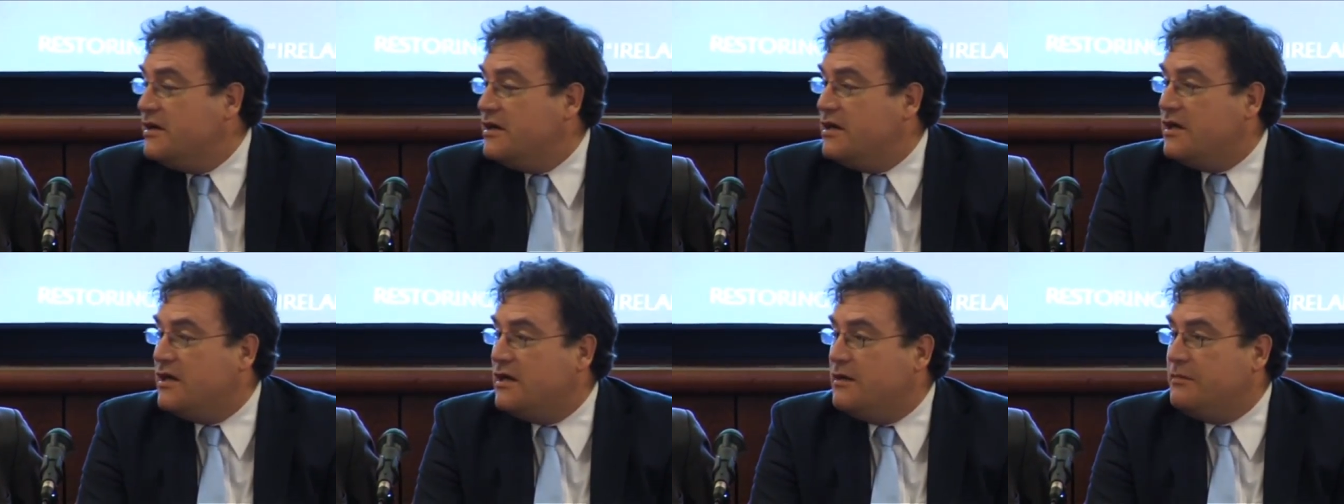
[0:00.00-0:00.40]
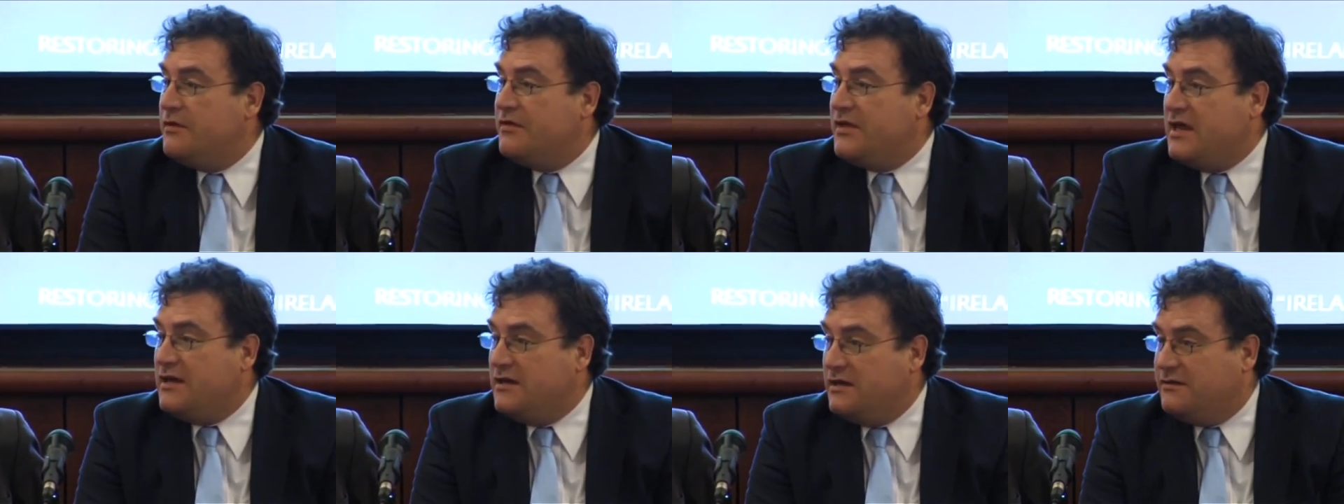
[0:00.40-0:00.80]
But
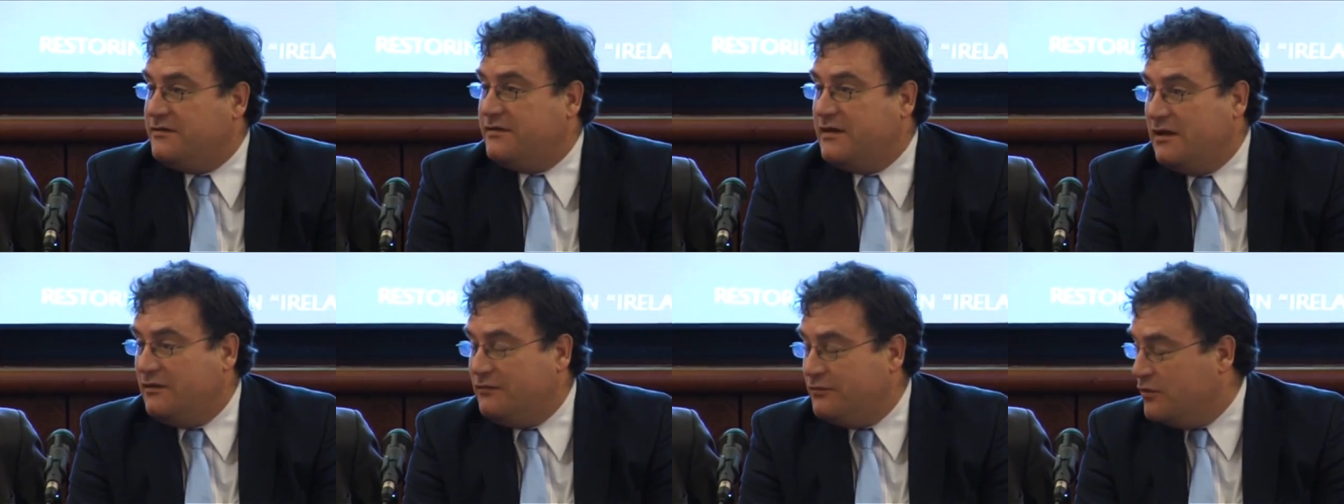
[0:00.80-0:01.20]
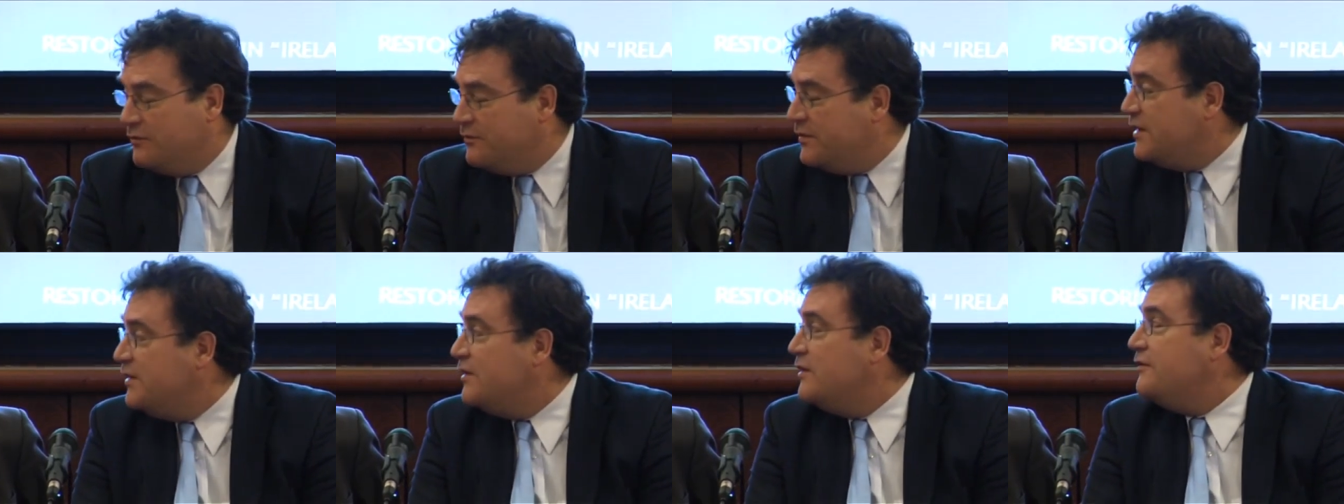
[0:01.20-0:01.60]
that in itself won't
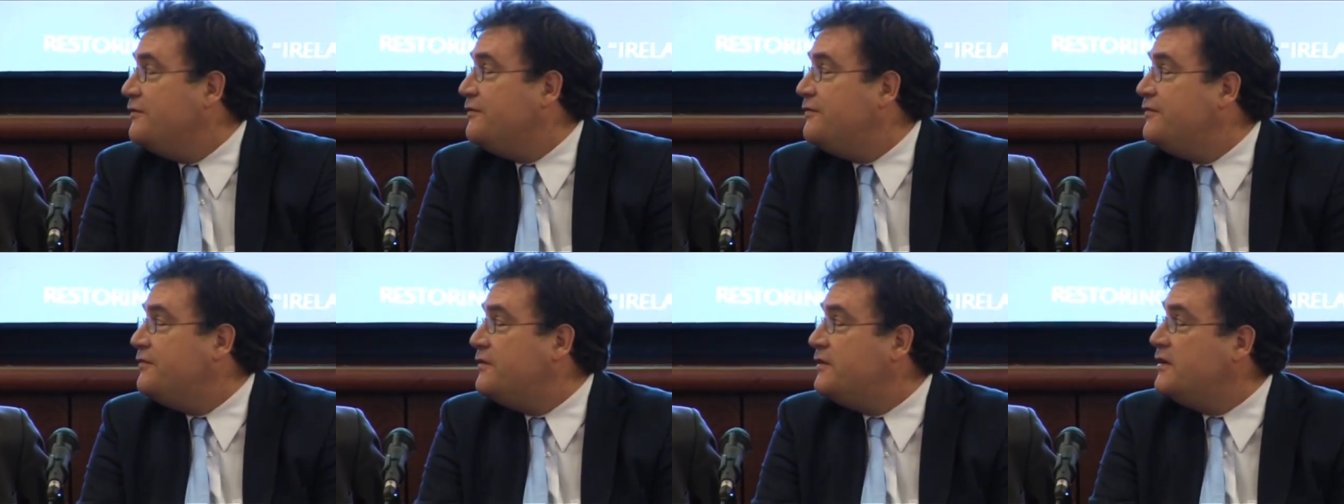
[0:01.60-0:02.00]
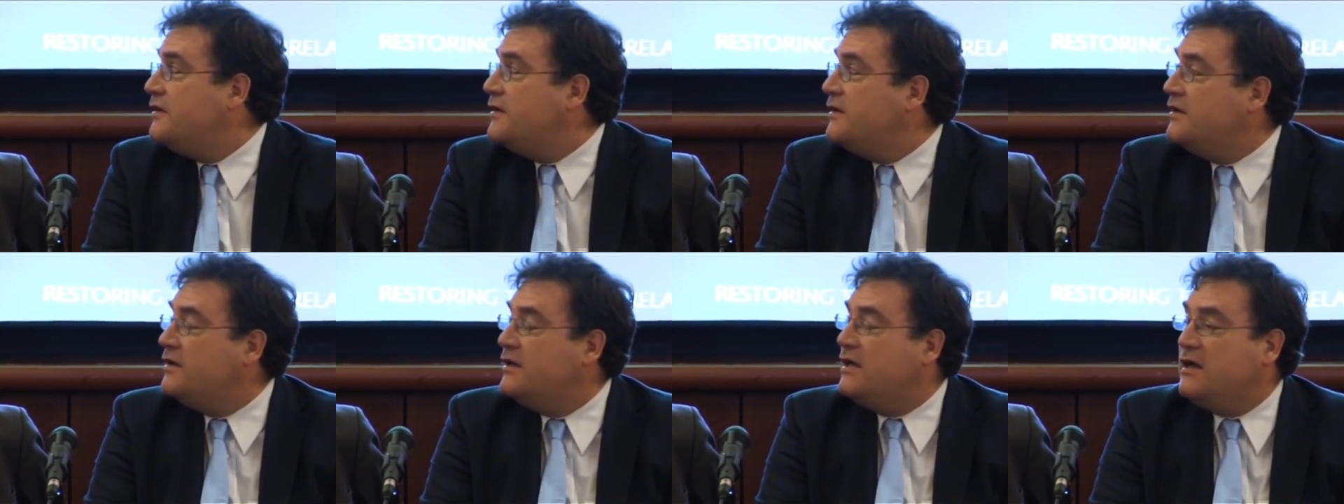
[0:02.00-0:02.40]
be enough.
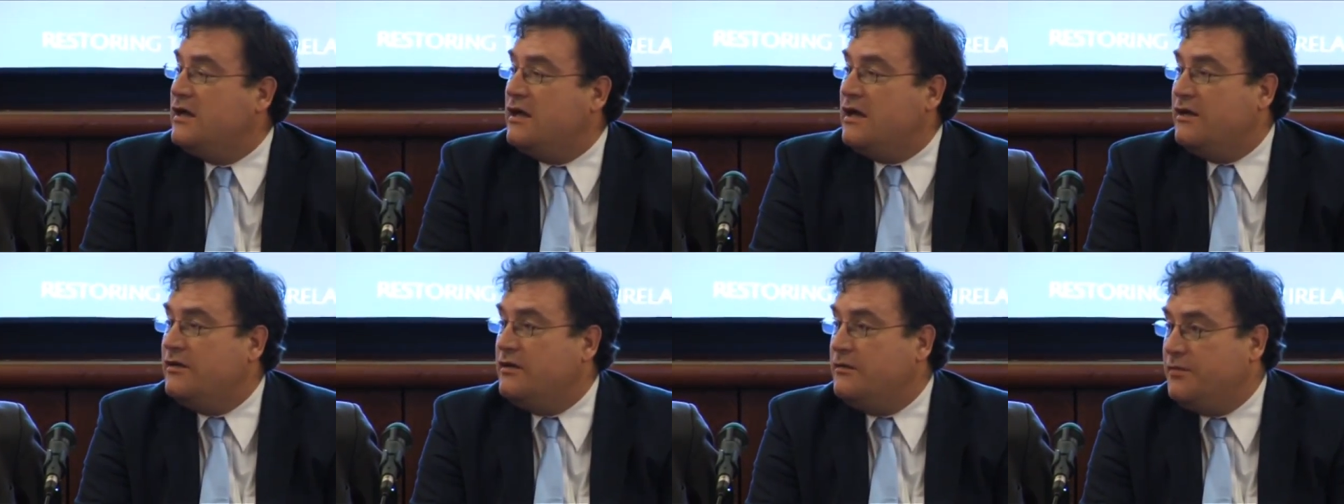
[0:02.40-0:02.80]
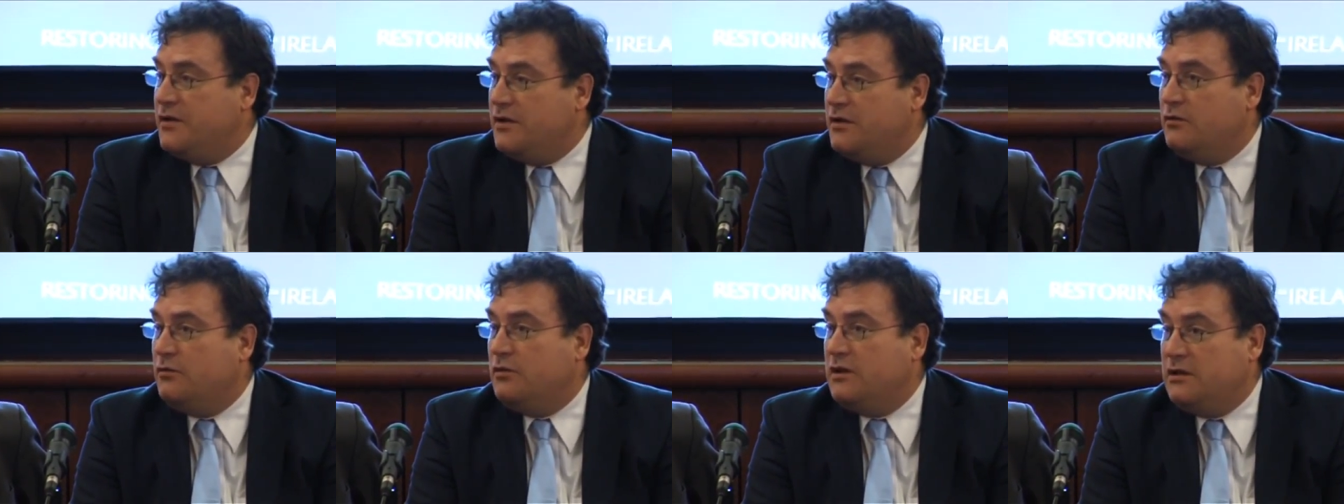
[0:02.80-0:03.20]
And the
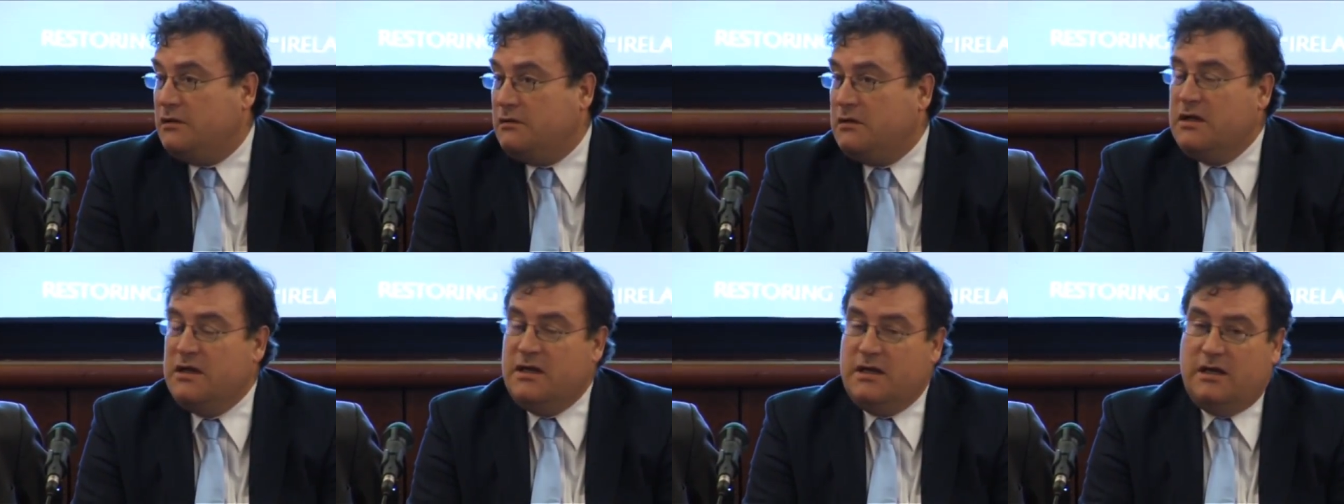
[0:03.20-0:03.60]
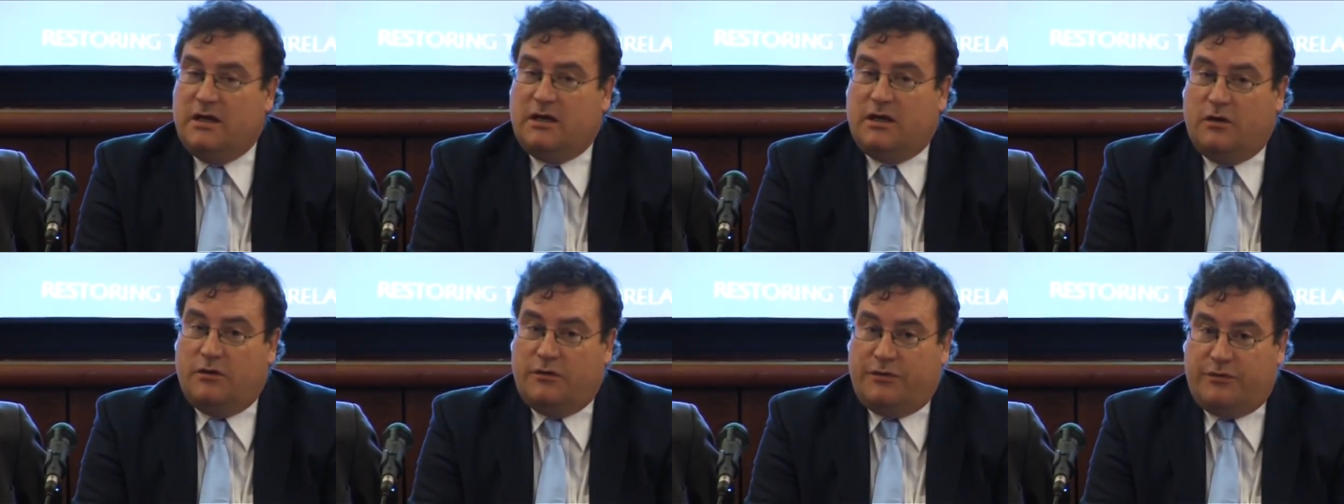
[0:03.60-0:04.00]
bill will
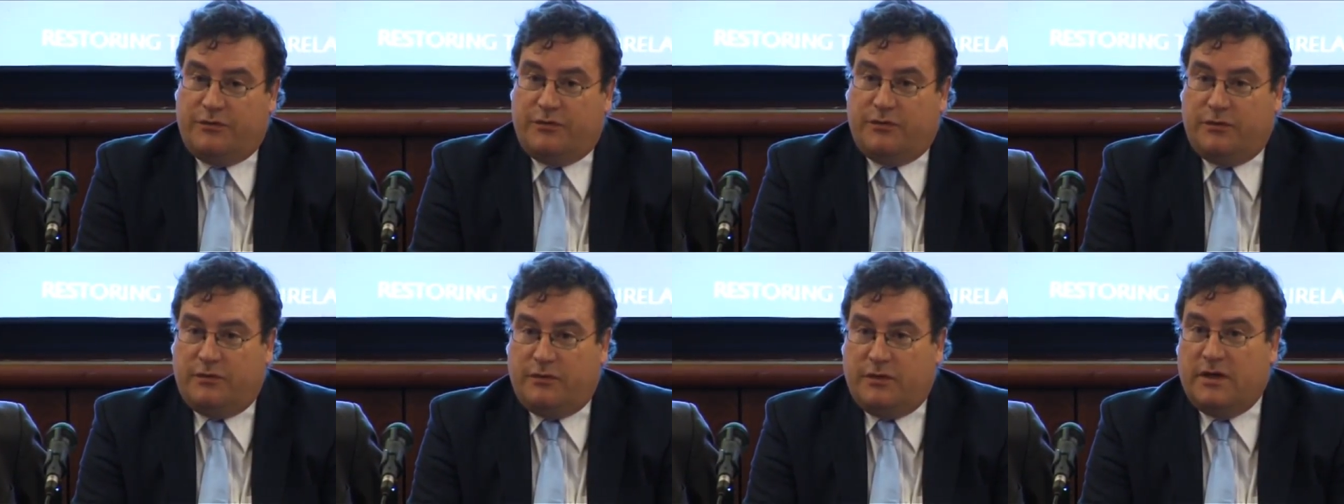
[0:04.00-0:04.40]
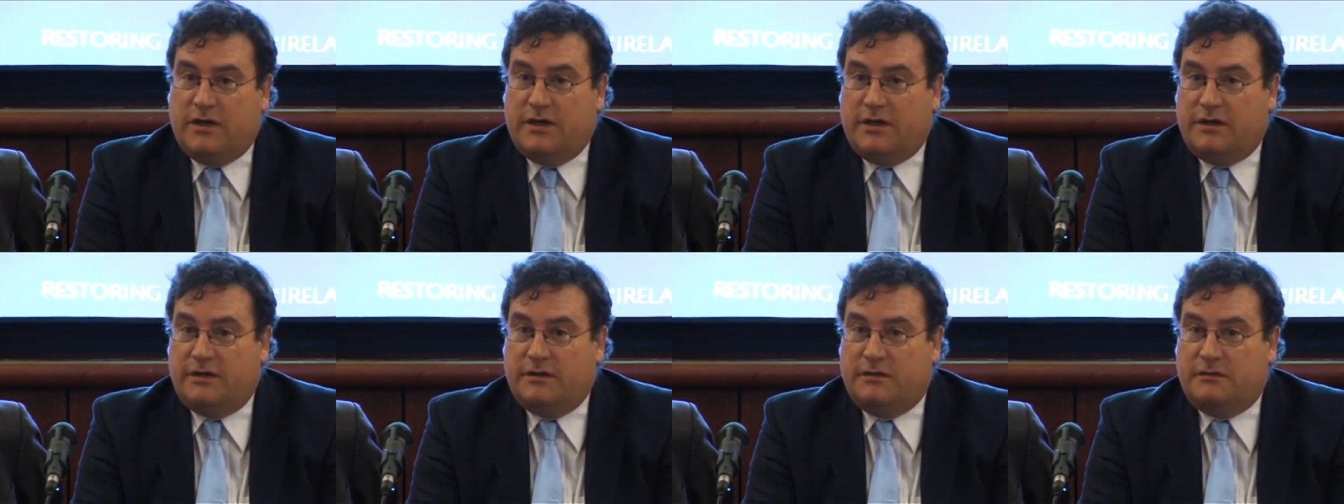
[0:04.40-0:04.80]
go through
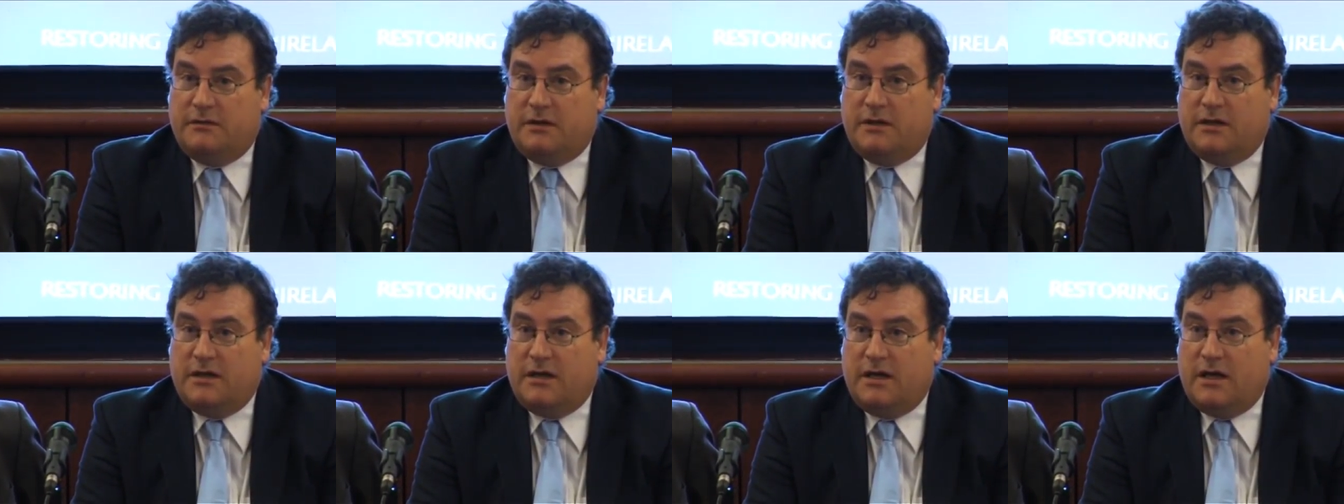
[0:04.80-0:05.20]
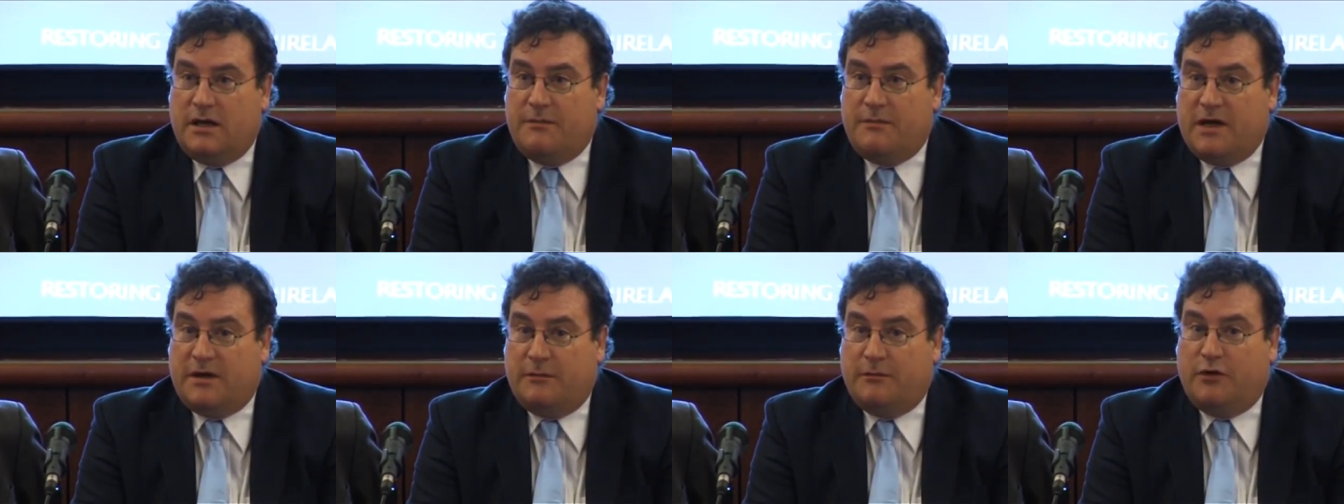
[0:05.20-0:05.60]
a
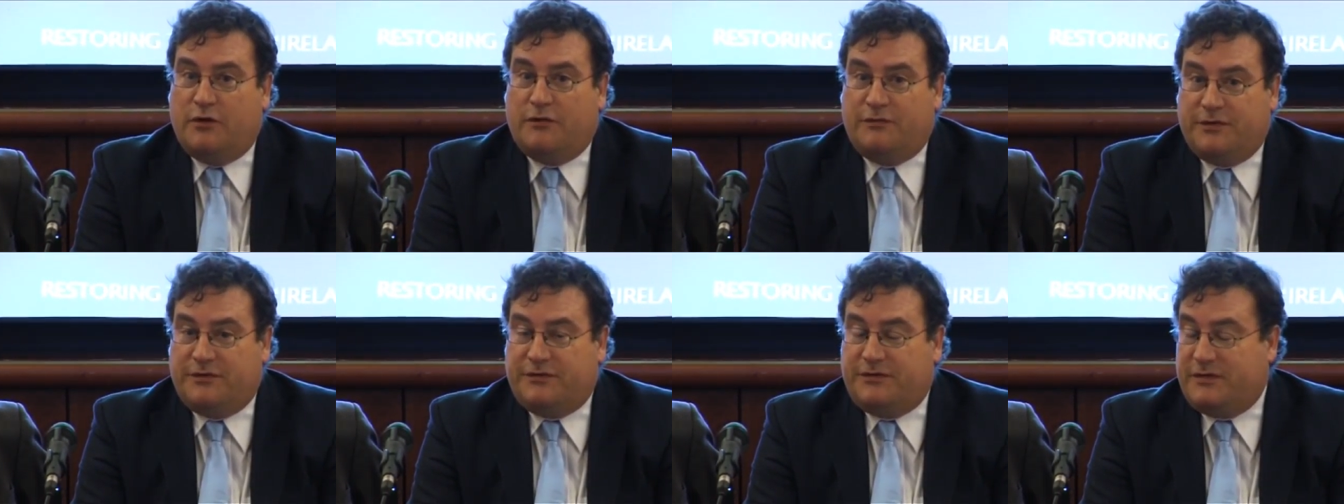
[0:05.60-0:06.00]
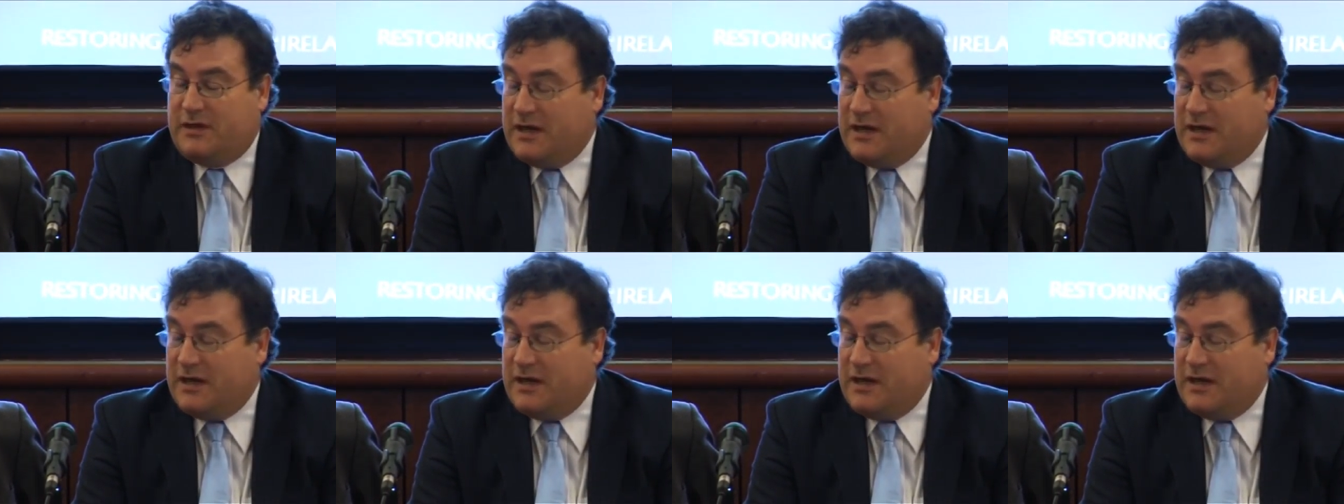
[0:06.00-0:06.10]
metamorphosis